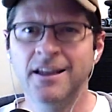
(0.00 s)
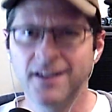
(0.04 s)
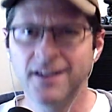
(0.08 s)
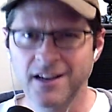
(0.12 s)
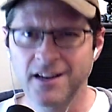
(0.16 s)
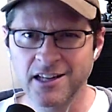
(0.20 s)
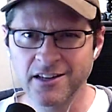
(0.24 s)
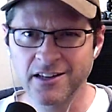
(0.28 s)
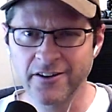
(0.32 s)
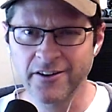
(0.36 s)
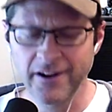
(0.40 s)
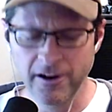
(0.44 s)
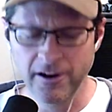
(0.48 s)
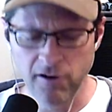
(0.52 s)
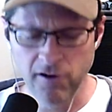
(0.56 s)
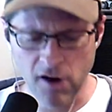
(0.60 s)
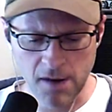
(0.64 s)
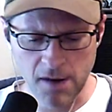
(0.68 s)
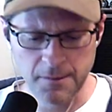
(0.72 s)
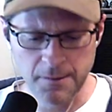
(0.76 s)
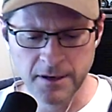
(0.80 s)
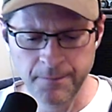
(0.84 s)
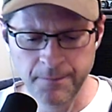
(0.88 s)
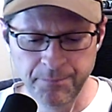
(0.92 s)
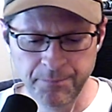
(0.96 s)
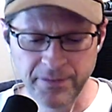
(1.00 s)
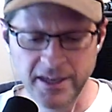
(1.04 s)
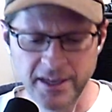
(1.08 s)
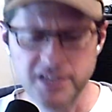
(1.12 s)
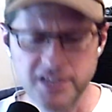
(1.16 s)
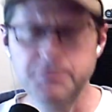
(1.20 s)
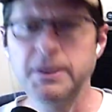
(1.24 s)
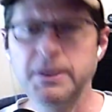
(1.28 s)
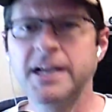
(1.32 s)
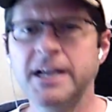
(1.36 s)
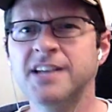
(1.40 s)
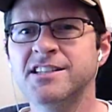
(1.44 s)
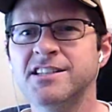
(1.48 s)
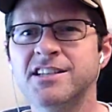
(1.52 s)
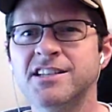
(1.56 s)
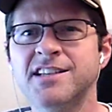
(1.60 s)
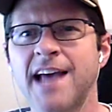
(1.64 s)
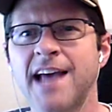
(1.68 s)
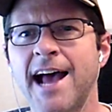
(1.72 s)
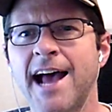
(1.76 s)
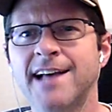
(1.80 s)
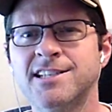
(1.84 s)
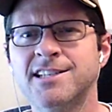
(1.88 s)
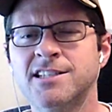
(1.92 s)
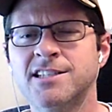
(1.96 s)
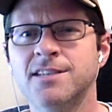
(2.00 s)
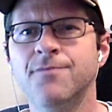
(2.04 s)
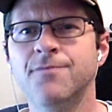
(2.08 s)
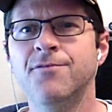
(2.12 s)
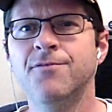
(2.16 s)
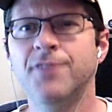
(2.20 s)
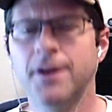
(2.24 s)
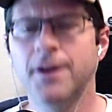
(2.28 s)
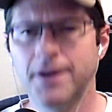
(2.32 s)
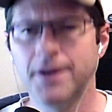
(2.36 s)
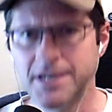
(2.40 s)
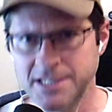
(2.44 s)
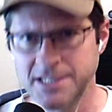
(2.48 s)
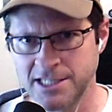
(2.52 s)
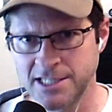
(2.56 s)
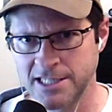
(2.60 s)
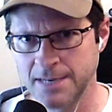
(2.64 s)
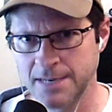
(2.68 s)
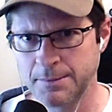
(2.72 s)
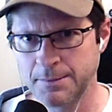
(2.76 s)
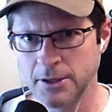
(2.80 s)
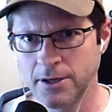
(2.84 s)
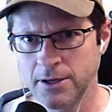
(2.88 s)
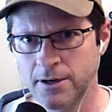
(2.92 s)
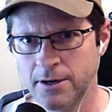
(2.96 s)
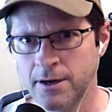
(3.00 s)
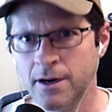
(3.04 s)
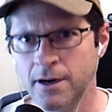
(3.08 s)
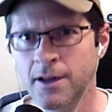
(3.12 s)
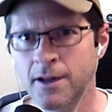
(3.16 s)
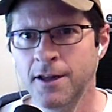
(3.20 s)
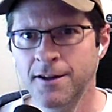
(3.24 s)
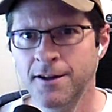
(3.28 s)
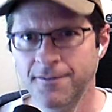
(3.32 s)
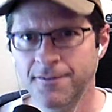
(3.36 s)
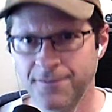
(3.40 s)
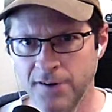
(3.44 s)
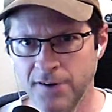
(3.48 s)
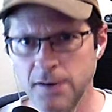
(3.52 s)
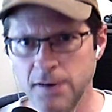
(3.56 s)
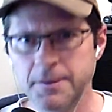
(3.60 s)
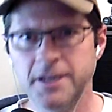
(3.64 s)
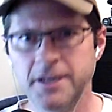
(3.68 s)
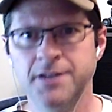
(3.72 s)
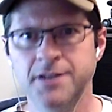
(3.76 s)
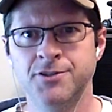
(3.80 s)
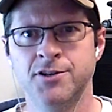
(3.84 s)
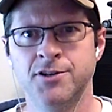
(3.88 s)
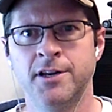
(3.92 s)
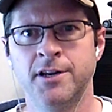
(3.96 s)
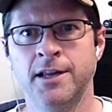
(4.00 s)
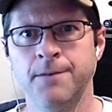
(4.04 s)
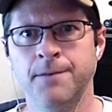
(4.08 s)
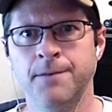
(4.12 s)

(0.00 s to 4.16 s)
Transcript: clearing karma is because this has some very similar verbiage in it,